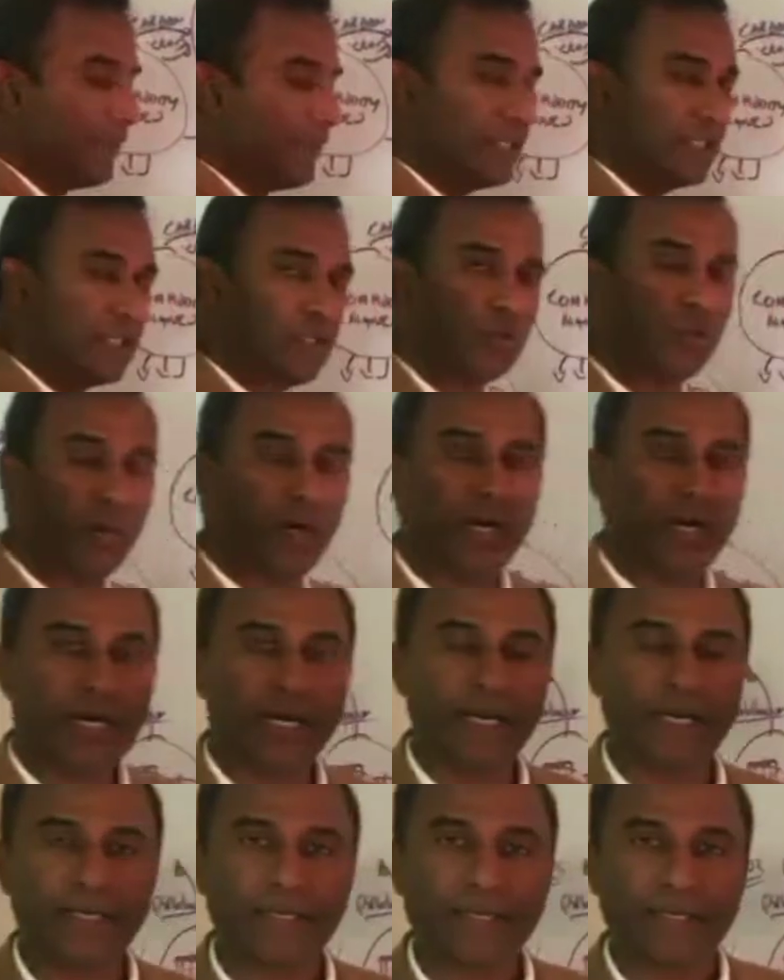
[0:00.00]
This is
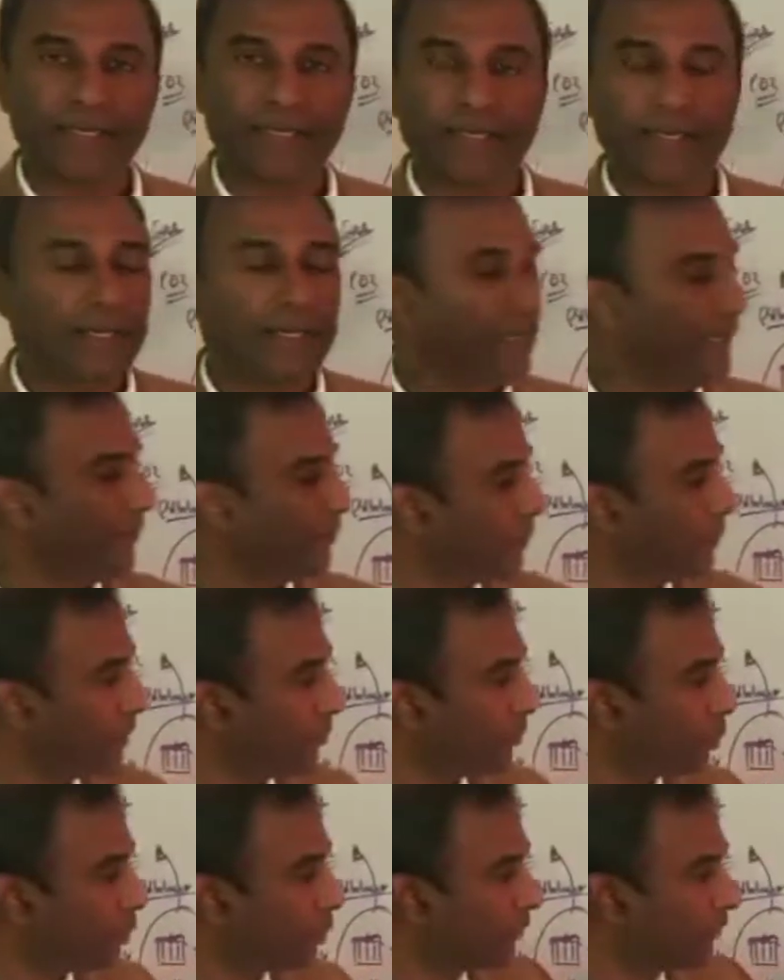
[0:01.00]
why uh,
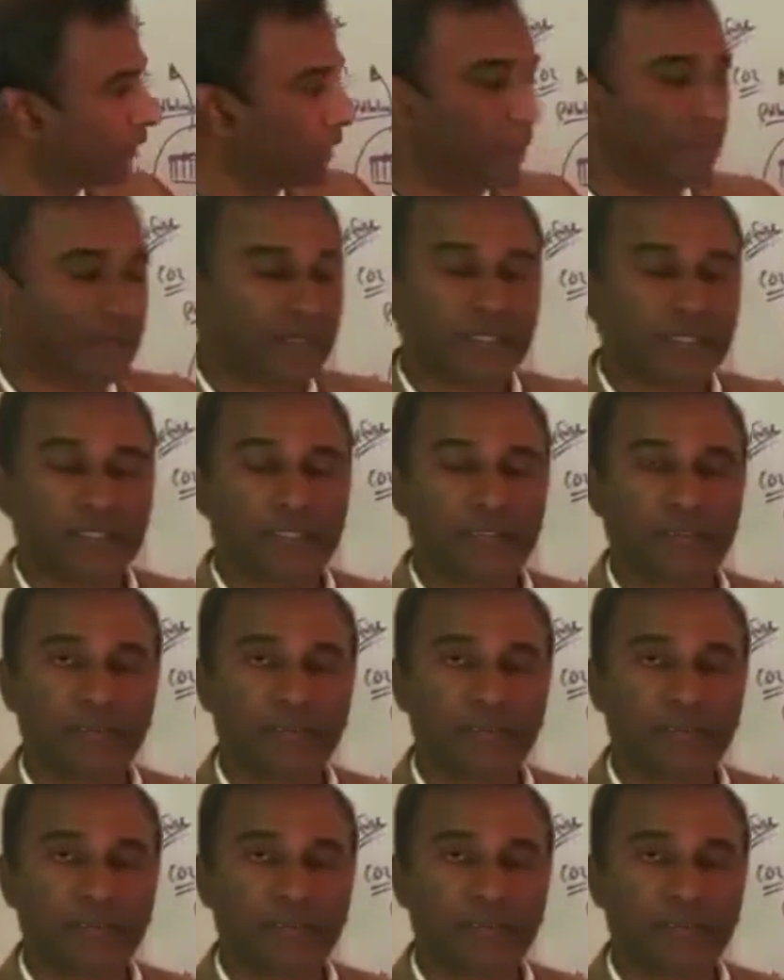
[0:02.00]
people are involved in this.